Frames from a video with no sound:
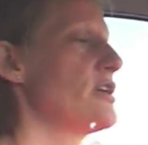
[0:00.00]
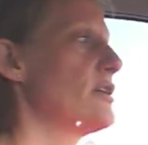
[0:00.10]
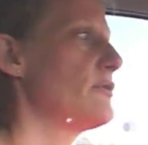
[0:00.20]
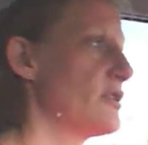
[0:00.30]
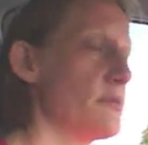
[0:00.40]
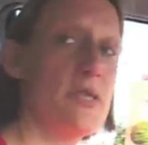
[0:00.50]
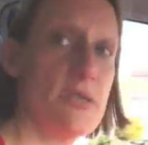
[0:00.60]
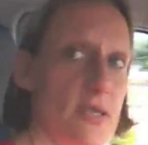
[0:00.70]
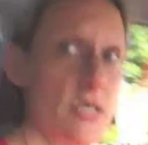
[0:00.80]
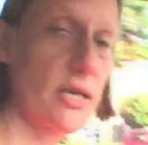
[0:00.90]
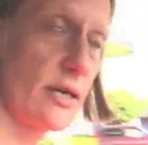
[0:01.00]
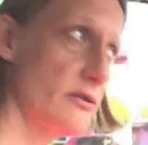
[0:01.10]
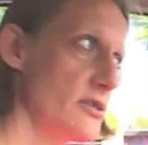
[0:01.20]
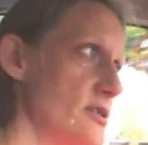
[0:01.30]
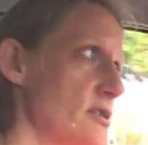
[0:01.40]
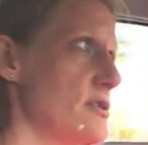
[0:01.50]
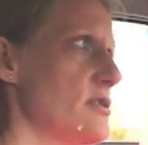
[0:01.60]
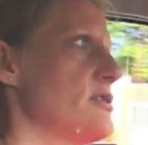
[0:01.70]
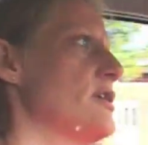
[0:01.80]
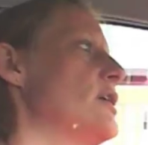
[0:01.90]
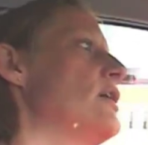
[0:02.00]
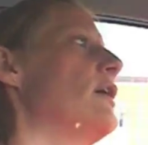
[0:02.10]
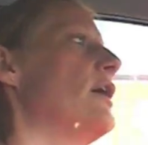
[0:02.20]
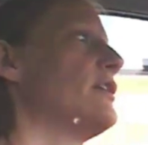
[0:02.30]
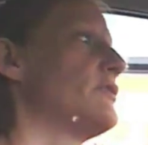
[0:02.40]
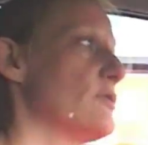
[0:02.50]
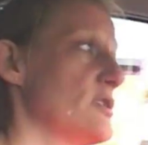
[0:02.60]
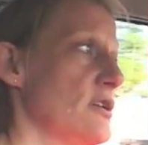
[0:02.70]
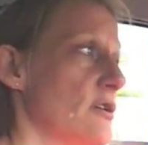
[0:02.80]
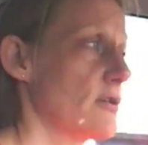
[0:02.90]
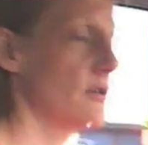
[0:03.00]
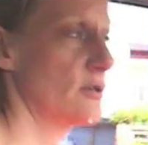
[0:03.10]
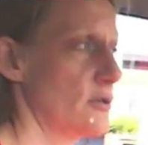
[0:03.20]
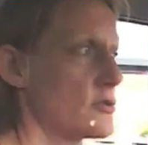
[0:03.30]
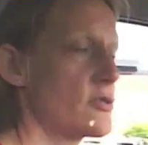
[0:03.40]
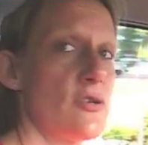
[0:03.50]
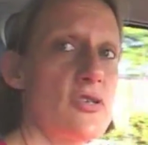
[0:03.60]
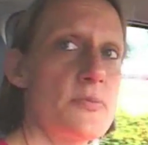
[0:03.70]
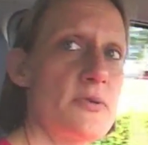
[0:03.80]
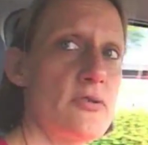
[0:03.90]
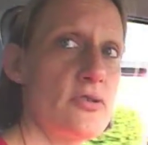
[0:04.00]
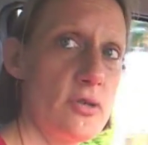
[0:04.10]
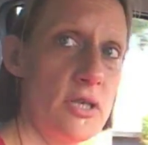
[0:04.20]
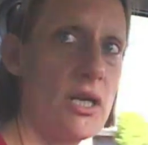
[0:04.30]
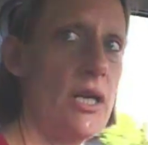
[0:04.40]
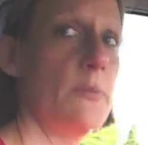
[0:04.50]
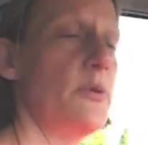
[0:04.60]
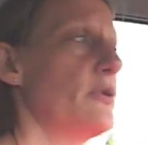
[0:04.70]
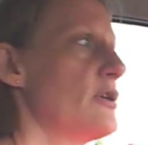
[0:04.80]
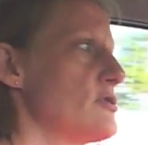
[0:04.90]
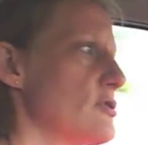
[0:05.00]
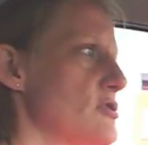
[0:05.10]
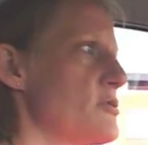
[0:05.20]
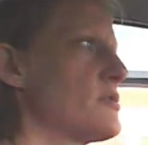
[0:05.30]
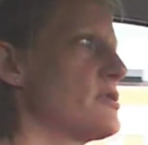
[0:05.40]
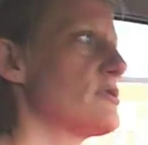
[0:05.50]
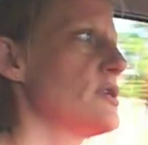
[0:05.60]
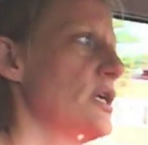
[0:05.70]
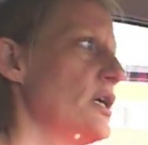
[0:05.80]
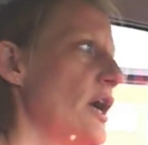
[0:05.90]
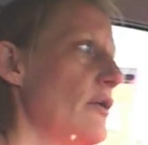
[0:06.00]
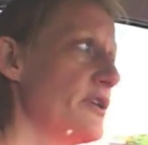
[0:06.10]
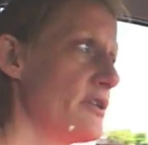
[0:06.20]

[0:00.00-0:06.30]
together with a maternity care assistant. And if they want to go to hospital during the labor, we go to hospital and we